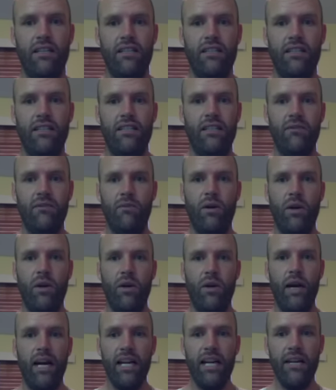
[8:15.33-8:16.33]
didn't want to
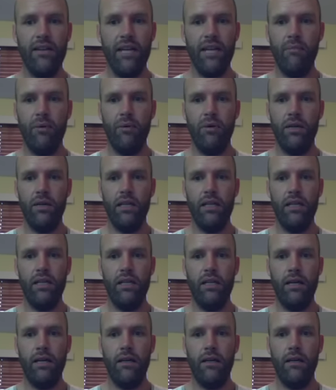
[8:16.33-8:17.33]
argue that point, and
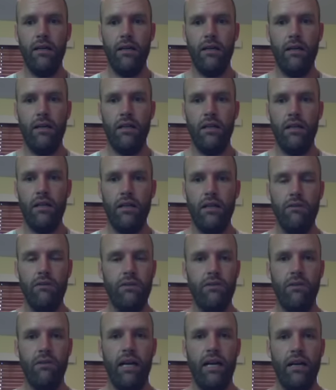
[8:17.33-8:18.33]
I think it
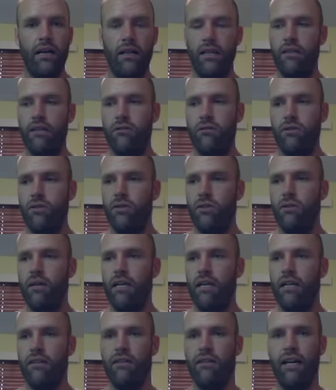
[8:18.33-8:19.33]
was great. I think it was all
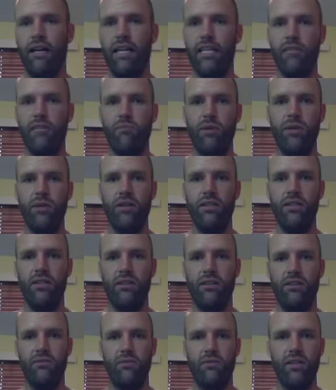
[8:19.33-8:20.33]
around a great experience.
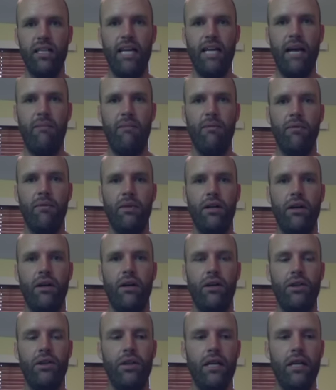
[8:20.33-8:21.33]
I was really happy with the
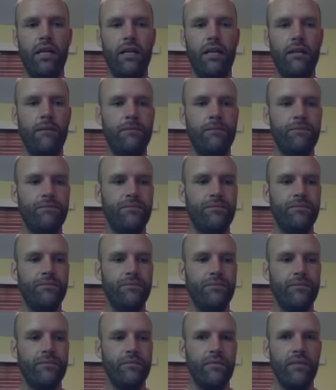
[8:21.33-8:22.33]
whole thing.
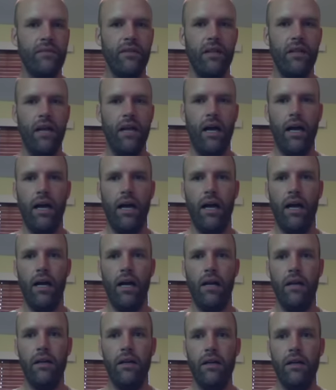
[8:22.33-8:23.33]

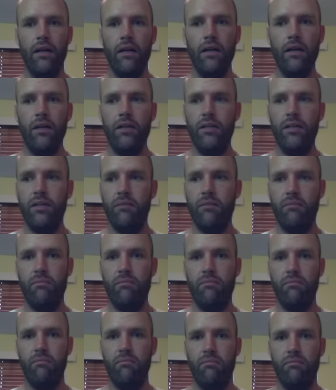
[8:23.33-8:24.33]
The
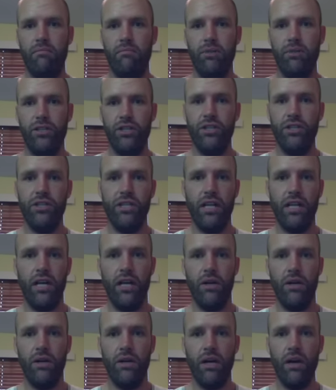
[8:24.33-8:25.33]
producer
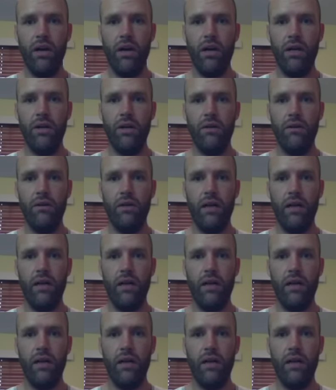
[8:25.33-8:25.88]
who I